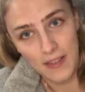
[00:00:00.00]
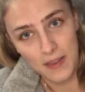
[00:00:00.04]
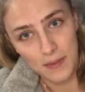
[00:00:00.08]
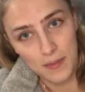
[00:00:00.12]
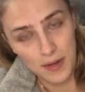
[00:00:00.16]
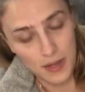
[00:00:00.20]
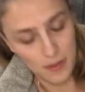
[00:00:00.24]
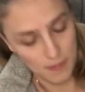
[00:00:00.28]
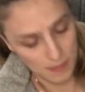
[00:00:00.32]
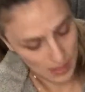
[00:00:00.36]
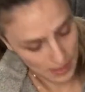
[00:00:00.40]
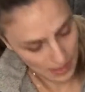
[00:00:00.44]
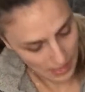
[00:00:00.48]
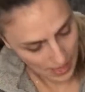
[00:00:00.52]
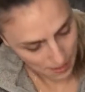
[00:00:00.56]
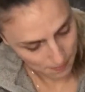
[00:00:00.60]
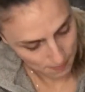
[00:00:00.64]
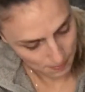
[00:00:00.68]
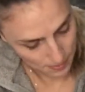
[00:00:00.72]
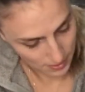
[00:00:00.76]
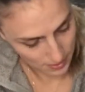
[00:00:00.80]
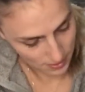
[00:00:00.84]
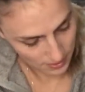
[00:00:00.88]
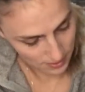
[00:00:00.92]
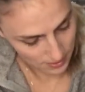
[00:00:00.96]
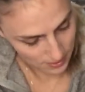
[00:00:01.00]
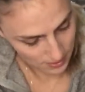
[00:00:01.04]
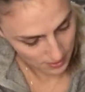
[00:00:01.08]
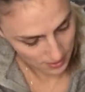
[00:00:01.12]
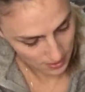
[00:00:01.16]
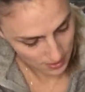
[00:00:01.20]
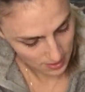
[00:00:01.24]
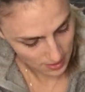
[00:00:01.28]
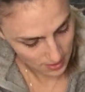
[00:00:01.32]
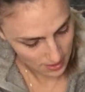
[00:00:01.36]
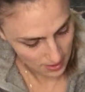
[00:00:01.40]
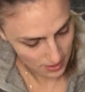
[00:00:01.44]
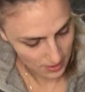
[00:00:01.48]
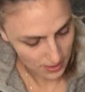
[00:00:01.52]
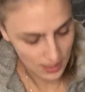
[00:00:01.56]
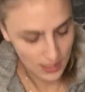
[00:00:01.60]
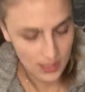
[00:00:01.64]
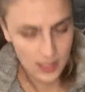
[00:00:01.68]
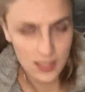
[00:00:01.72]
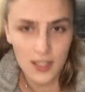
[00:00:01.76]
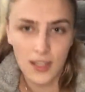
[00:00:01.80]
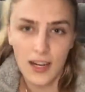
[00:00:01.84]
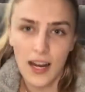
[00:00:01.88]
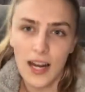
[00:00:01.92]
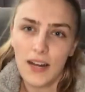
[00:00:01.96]
to put it in my lap because
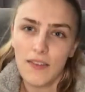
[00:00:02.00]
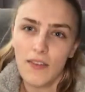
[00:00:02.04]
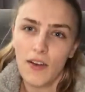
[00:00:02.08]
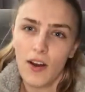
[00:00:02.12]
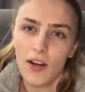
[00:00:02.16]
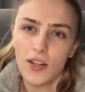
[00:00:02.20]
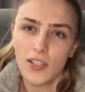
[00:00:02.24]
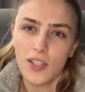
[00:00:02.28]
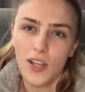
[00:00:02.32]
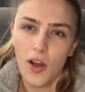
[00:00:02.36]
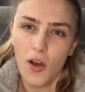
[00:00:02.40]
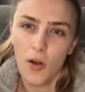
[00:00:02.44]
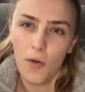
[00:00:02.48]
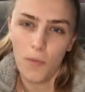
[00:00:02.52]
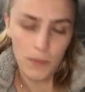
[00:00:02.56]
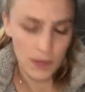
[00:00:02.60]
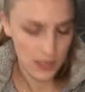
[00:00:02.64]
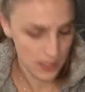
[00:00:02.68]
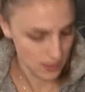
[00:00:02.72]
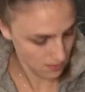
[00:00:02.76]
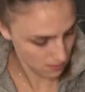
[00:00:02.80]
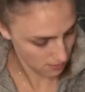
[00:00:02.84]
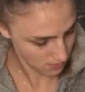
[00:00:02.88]
these are kind of hard to open.